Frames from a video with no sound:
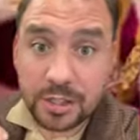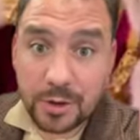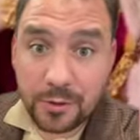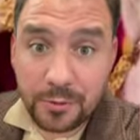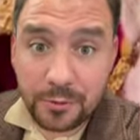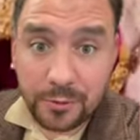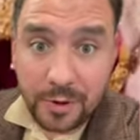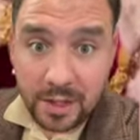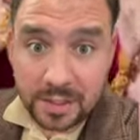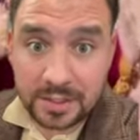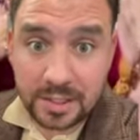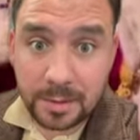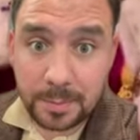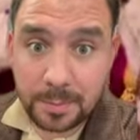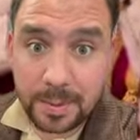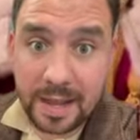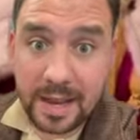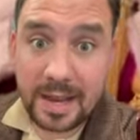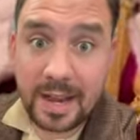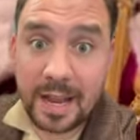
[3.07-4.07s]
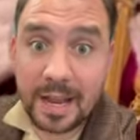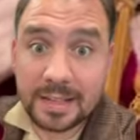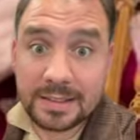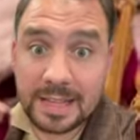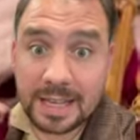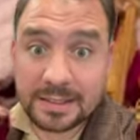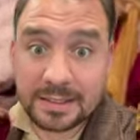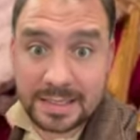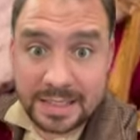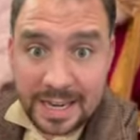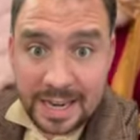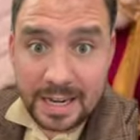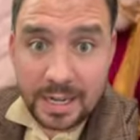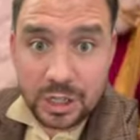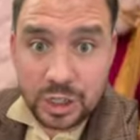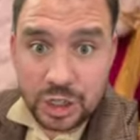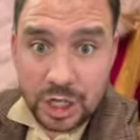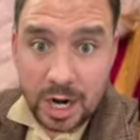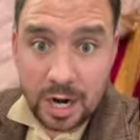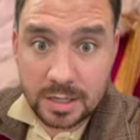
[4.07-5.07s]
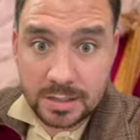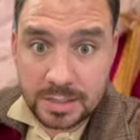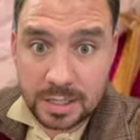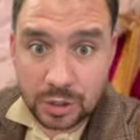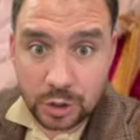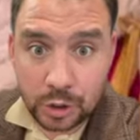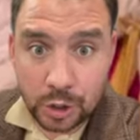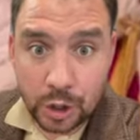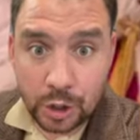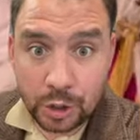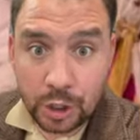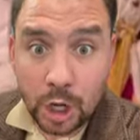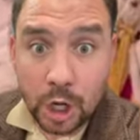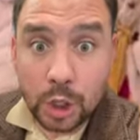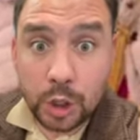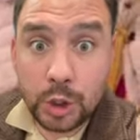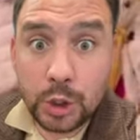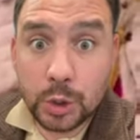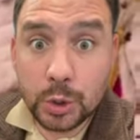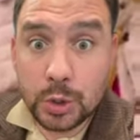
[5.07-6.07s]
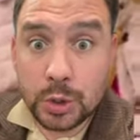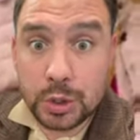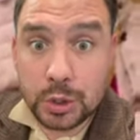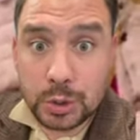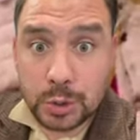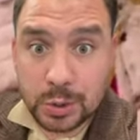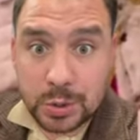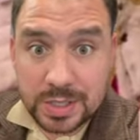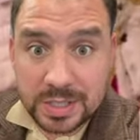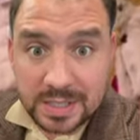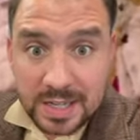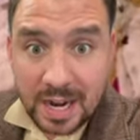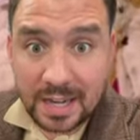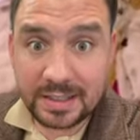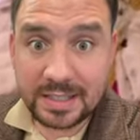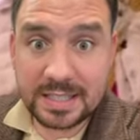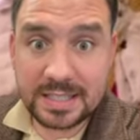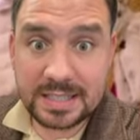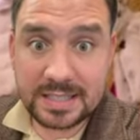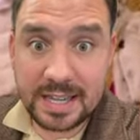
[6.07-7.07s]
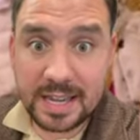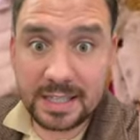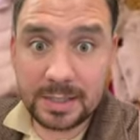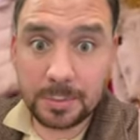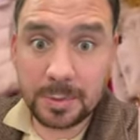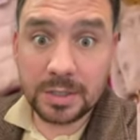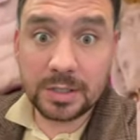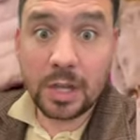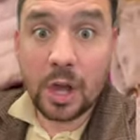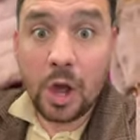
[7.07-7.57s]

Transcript: the fountain pen that King Charles III used to sign the statement